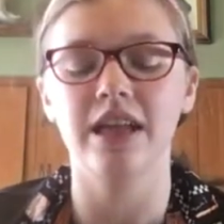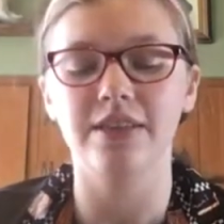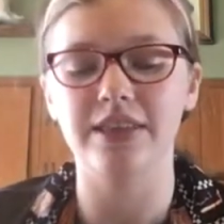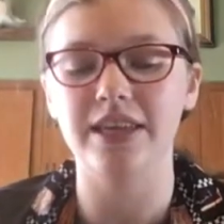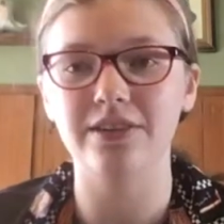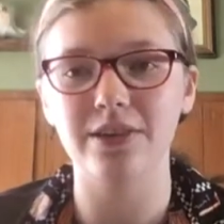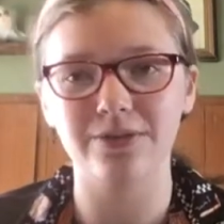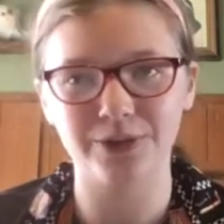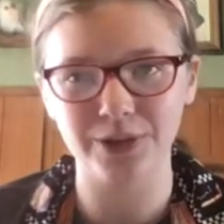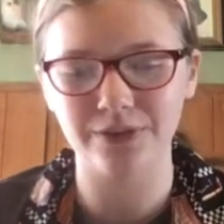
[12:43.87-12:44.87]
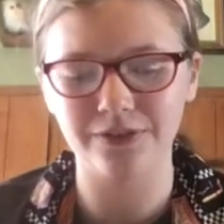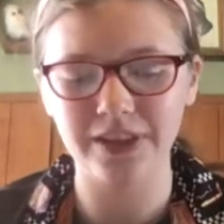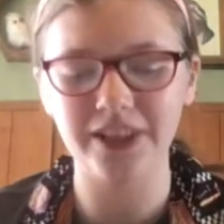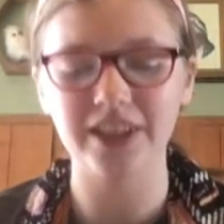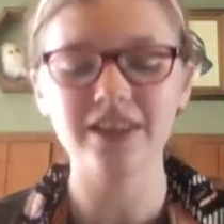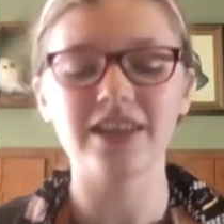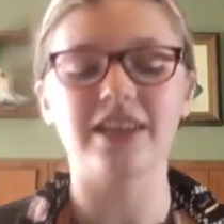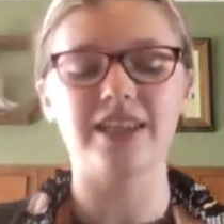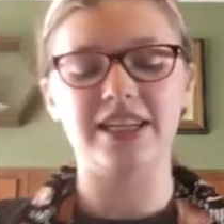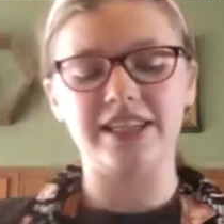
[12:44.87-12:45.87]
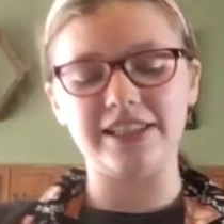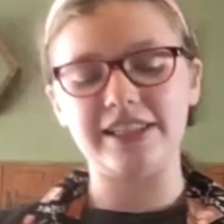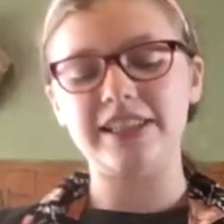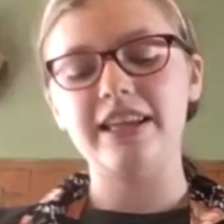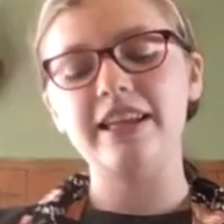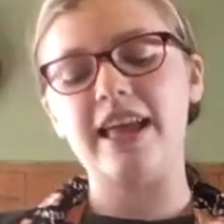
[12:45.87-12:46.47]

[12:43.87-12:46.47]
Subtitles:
Then for the filling, it is